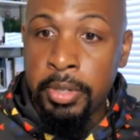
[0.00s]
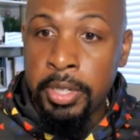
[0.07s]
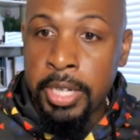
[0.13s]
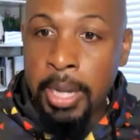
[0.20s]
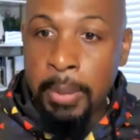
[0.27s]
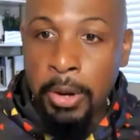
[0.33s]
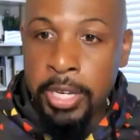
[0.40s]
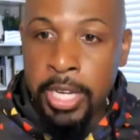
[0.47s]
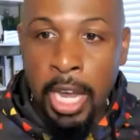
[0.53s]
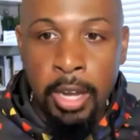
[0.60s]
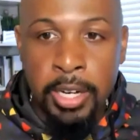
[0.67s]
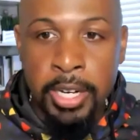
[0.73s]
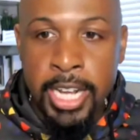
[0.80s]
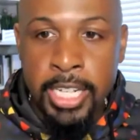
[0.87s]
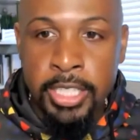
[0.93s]
Come on, y'all.
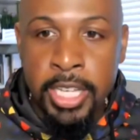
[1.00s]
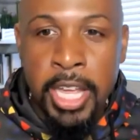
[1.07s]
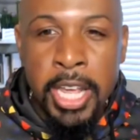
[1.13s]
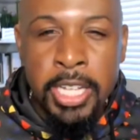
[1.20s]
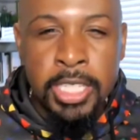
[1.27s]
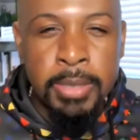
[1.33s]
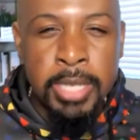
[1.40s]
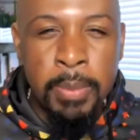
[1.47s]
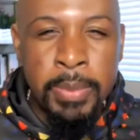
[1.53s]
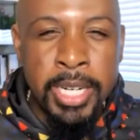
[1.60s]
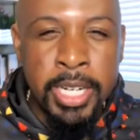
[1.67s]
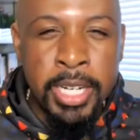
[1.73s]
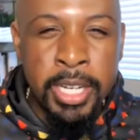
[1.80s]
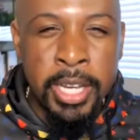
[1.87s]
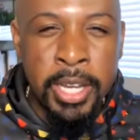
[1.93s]
That's it. Sometimes we
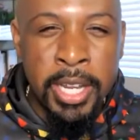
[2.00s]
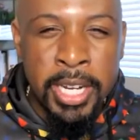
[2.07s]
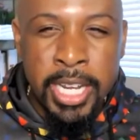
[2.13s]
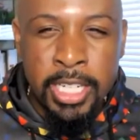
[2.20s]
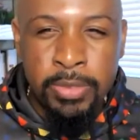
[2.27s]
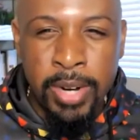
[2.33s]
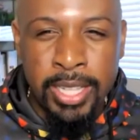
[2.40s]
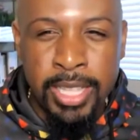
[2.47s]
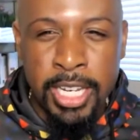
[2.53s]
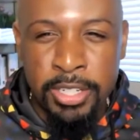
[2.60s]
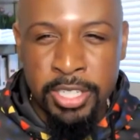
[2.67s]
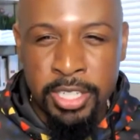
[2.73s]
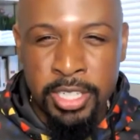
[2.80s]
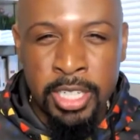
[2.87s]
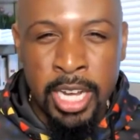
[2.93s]
need to get, that's right. Thank you,
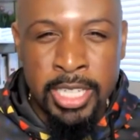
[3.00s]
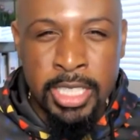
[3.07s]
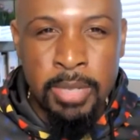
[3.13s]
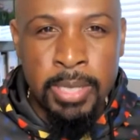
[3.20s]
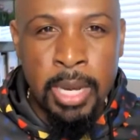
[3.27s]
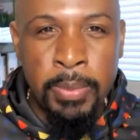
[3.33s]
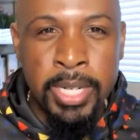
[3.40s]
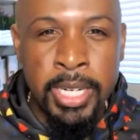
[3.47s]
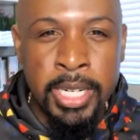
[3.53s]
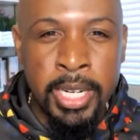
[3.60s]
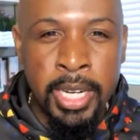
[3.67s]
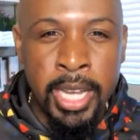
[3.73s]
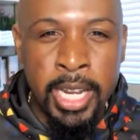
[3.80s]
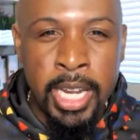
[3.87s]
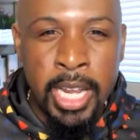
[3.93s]
Sister Gloss. Sometimes we need to
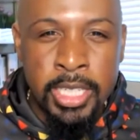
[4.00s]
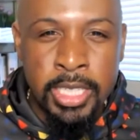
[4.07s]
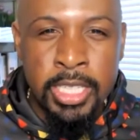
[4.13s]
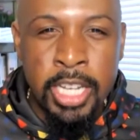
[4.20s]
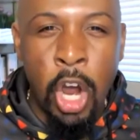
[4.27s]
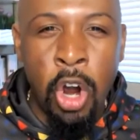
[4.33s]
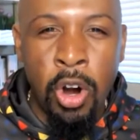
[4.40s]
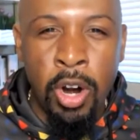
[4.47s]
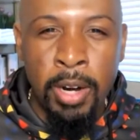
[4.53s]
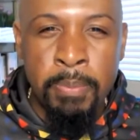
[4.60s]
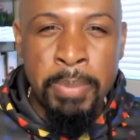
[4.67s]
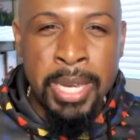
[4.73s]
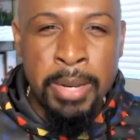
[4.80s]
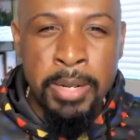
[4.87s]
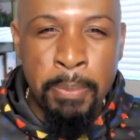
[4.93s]
let the
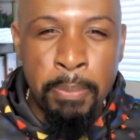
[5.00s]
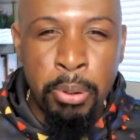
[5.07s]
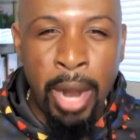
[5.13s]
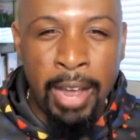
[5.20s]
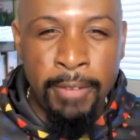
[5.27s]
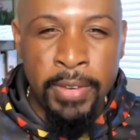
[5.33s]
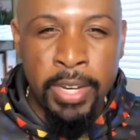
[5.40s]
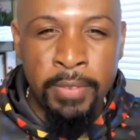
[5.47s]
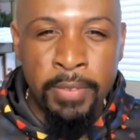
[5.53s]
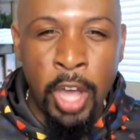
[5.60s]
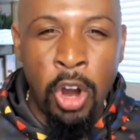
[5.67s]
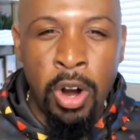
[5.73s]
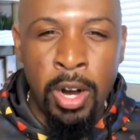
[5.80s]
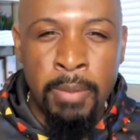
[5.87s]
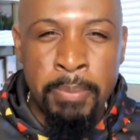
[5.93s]
R&B, the prophet of the
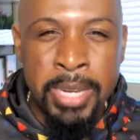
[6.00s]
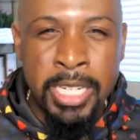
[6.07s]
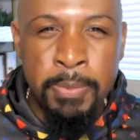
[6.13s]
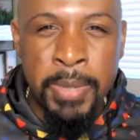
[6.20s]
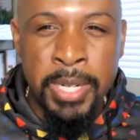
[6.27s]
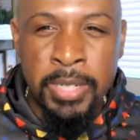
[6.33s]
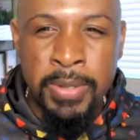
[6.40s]
R&B speak.